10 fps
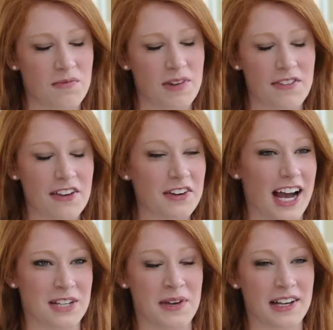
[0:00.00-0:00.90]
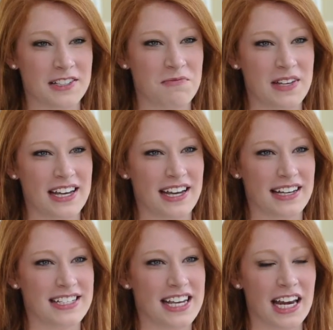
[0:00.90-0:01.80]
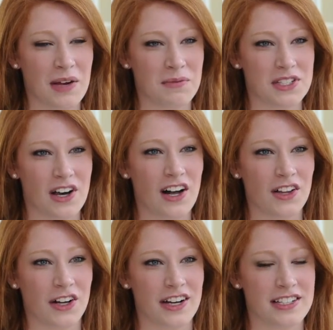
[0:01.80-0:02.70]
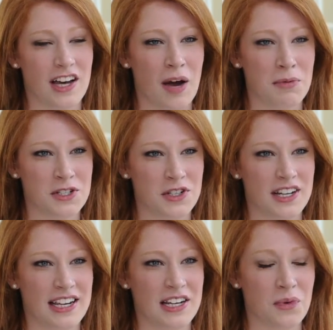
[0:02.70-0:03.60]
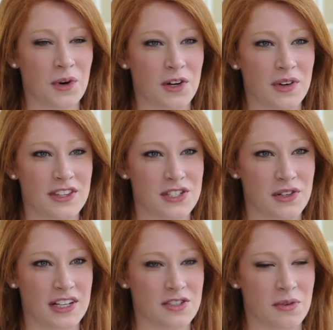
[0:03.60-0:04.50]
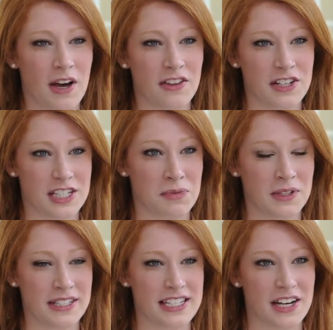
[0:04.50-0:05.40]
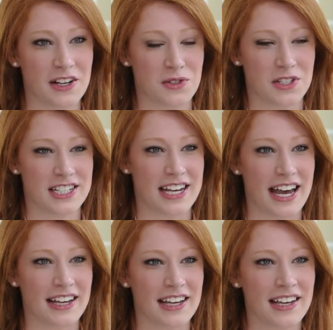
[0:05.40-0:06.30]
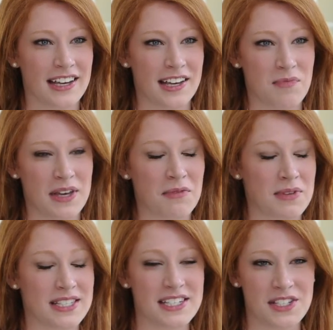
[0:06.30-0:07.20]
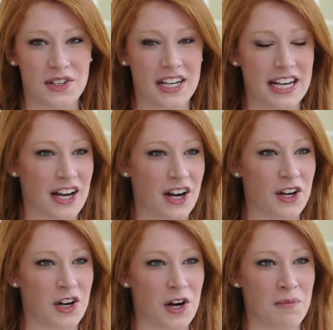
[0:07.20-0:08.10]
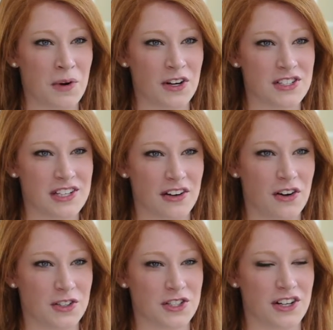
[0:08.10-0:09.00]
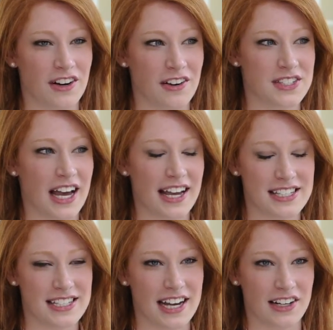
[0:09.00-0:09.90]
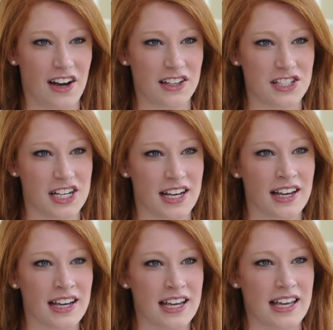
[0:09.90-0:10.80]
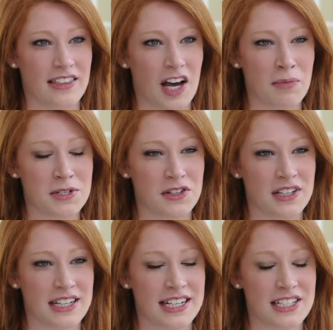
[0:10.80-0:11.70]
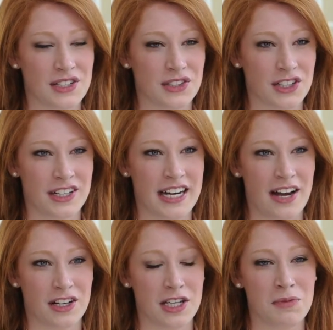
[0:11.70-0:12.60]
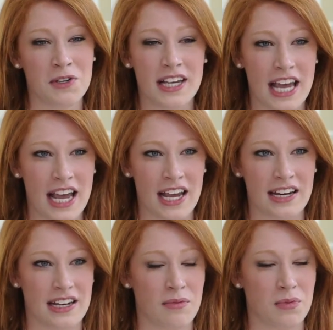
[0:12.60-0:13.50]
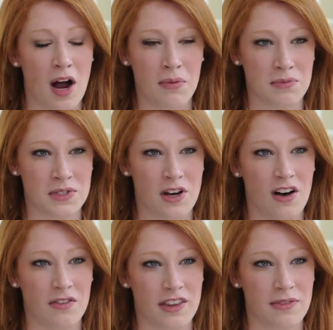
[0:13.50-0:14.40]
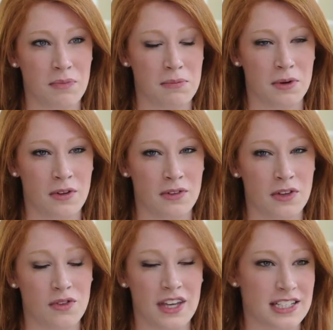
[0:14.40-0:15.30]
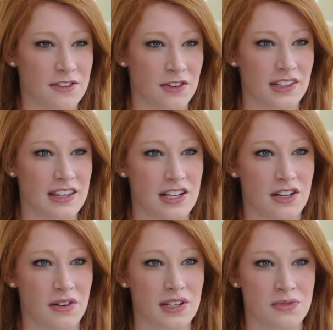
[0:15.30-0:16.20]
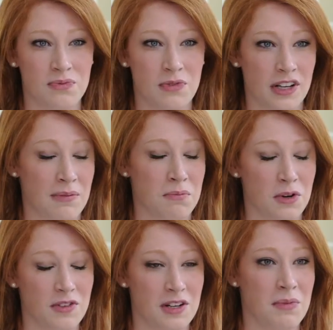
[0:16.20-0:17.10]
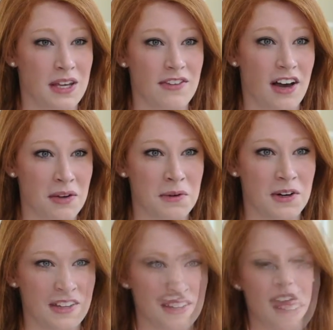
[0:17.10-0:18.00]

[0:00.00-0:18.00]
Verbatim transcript: My favorite aspect of being a T&M scholar is the opportunity to work with students from other disciplines here at Georgia Tech. Being a business student here, you're immersed in a culture of science and technology, and the opportunity to learn how to communicate and problem solve with people who think differently than you is really proven to be invaluable.